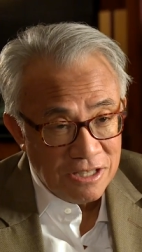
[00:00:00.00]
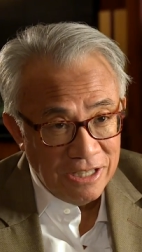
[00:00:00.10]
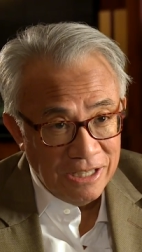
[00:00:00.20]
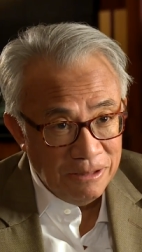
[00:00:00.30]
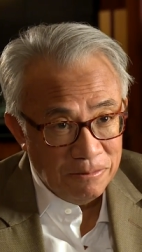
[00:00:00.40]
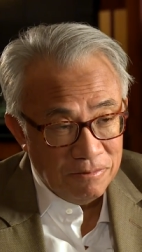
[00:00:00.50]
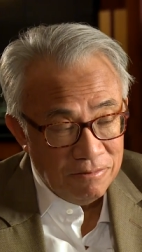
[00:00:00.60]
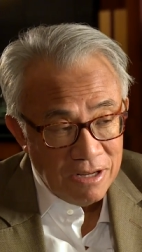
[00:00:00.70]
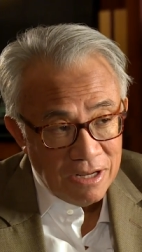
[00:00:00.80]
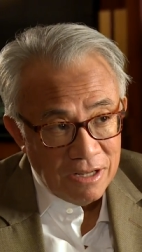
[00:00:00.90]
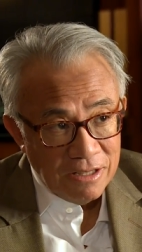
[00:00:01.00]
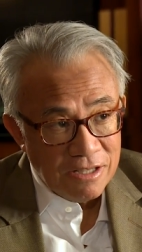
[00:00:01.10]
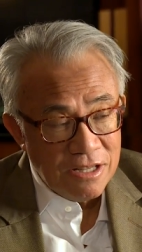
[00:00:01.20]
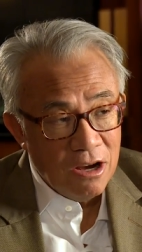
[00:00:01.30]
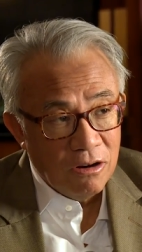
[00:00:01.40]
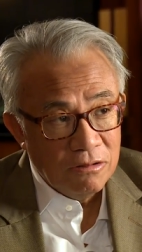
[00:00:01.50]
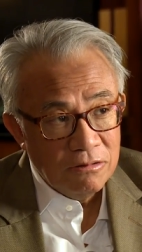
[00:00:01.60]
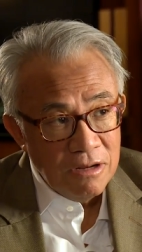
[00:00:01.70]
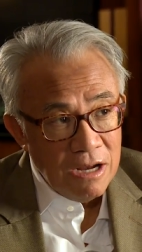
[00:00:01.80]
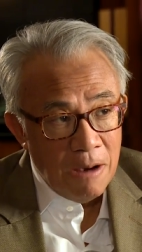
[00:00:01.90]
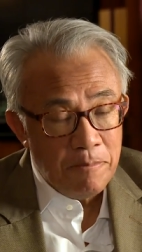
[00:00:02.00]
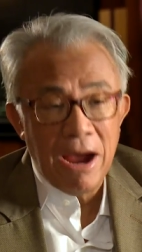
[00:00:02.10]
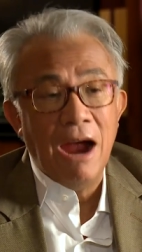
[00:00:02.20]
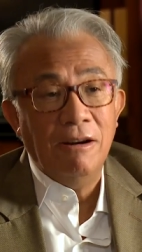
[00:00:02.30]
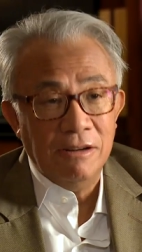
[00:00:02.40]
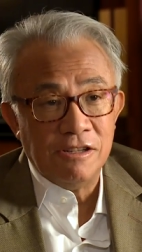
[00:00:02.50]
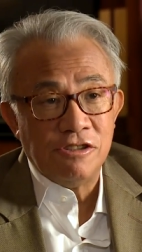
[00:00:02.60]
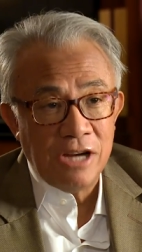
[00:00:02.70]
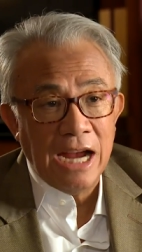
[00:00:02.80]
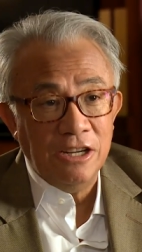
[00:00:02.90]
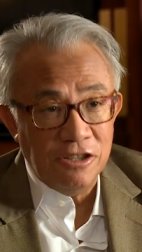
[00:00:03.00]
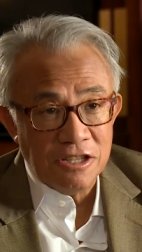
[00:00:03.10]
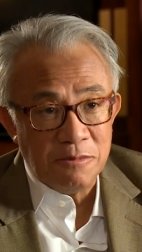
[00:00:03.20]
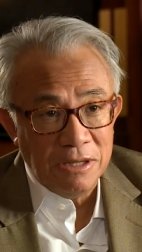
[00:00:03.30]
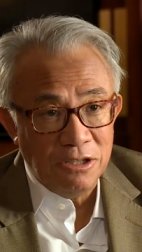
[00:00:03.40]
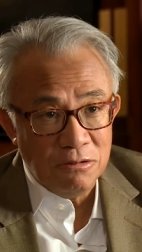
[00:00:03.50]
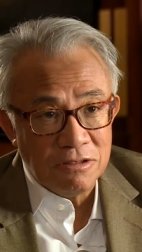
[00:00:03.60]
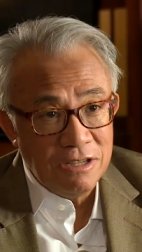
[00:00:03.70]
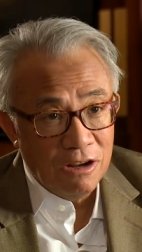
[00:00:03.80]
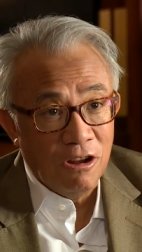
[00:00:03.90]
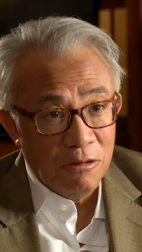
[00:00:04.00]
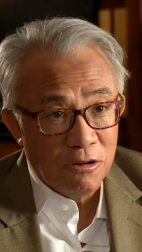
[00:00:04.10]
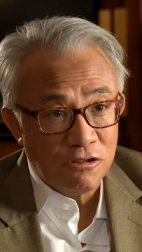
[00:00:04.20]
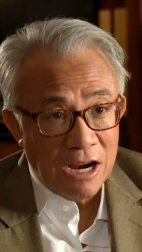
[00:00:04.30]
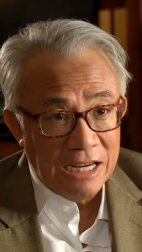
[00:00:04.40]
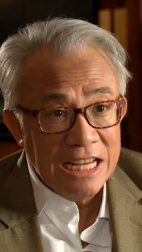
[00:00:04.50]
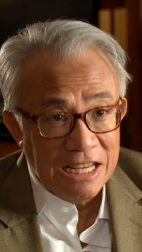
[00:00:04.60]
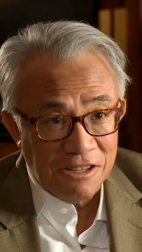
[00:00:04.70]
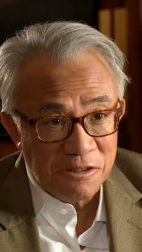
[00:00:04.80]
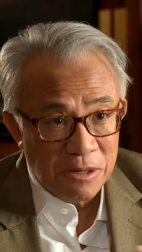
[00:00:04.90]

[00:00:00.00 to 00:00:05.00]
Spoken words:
see, there's no apparent changes, but you'll see a lot more Chinese